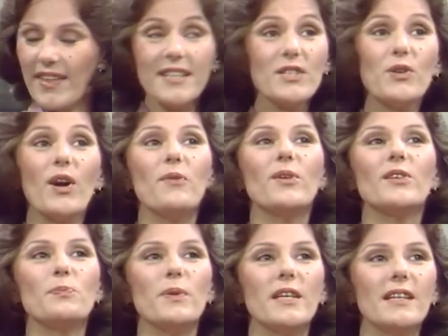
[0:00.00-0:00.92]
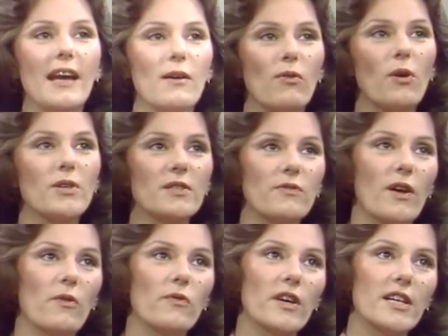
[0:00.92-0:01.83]
That's great because Pete and I have always
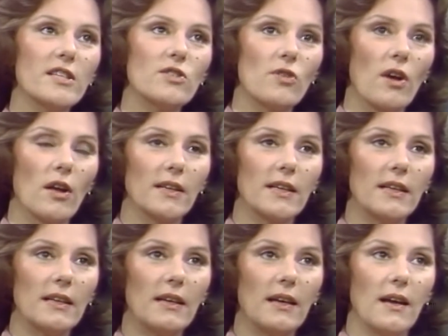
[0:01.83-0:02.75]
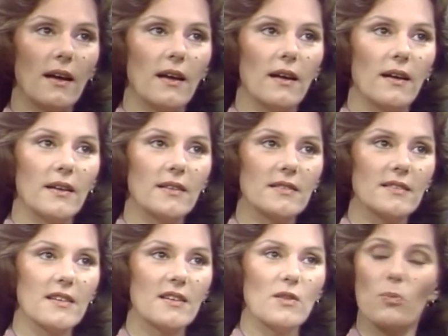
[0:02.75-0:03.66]
felt very strongly uh, in
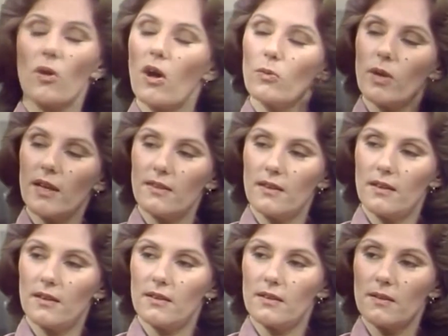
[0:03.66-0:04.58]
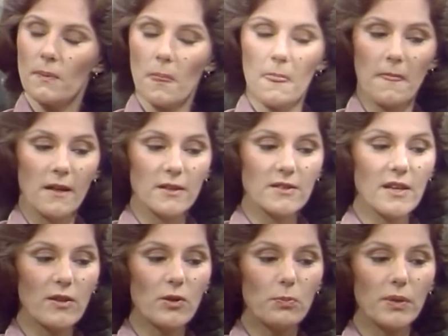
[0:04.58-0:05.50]
seeing the Broadway theater
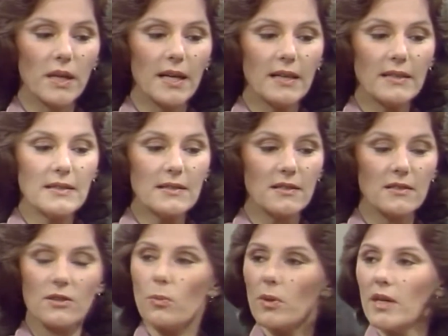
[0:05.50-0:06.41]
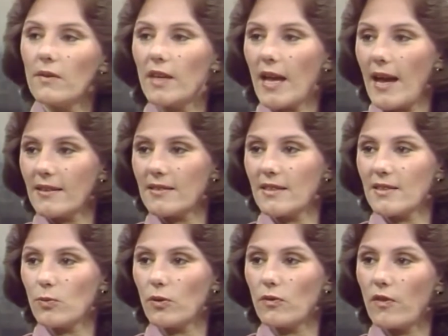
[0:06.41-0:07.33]
Southern plays that so many of the
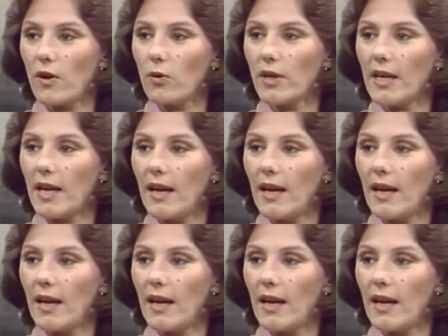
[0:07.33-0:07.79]
accents were phony.